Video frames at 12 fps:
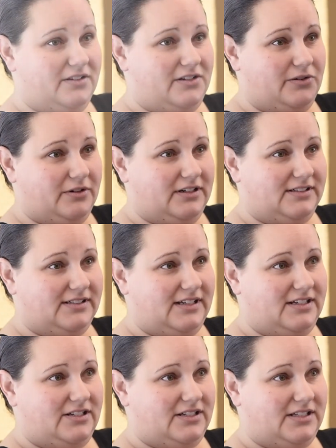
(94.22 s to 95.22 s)
the doors,
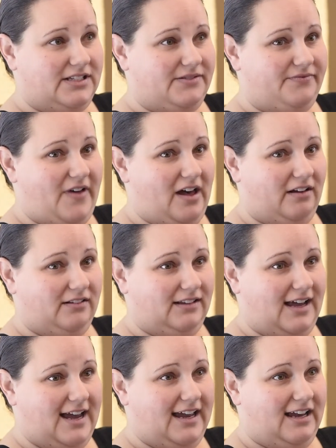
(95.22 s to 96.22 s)
it just felt
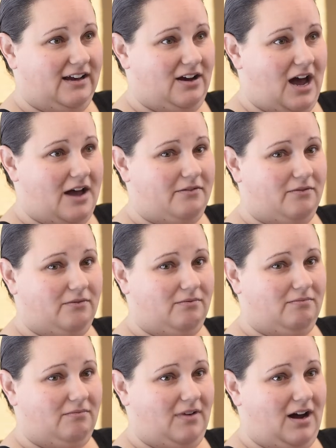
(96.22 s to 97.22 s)
like
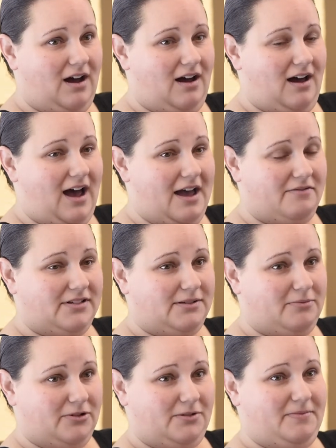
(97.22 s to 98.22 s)
I was
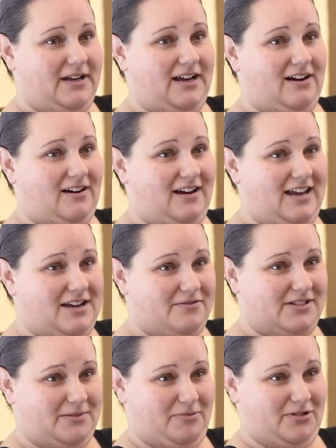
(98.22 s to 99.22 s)
supposed to be here. He was
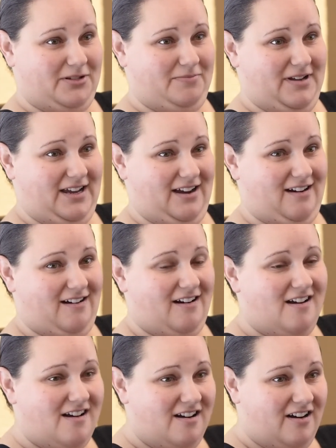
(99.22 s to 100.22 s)
supposed to be here.
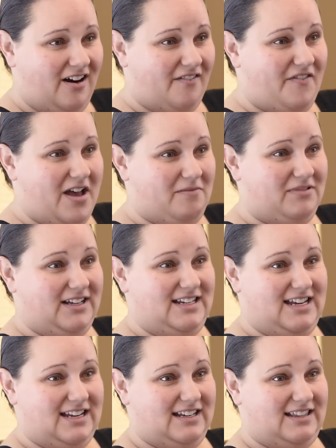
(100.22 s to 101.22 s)
Our family
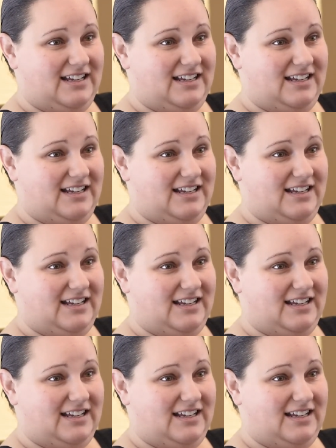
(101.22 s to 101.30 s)
needed